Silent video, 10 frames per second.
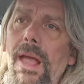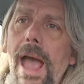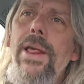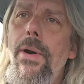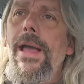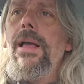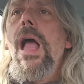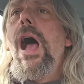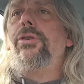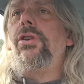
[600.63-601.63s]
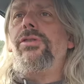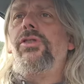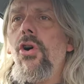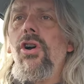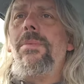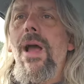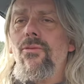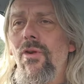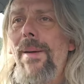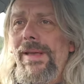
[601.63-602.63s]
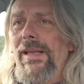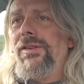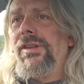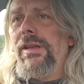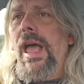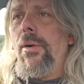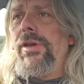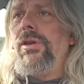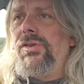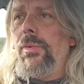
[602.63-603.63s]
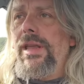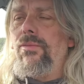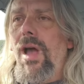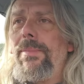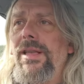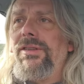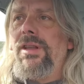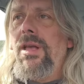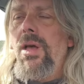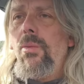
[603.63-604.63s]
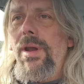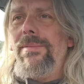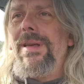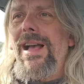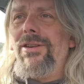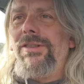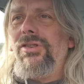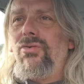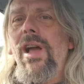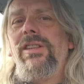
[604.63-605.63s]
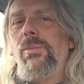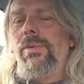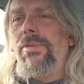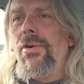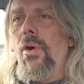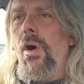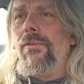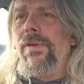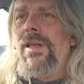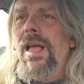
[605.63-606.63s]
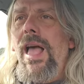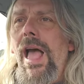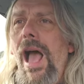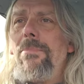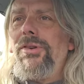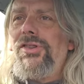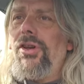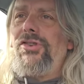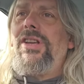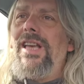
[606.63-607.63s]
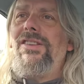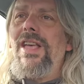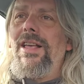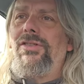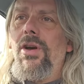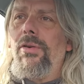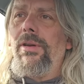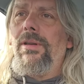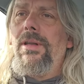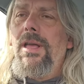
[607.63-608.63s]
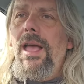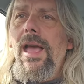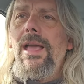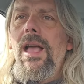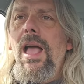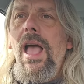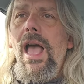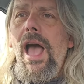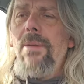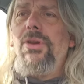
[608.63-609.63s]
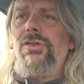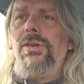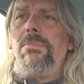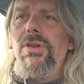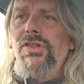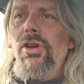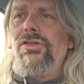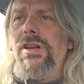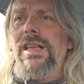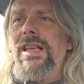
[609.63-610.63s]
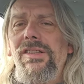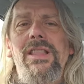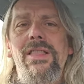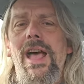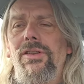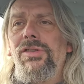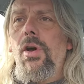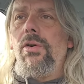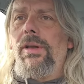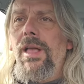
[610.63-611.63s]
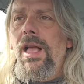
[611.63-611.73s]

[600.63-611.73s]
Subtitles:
Anyway, I was going to talk about rabbits and how we used to eat rabbits when I got distracted with the thought of how misogynic is that song? Hey, how much misogyny is in that song?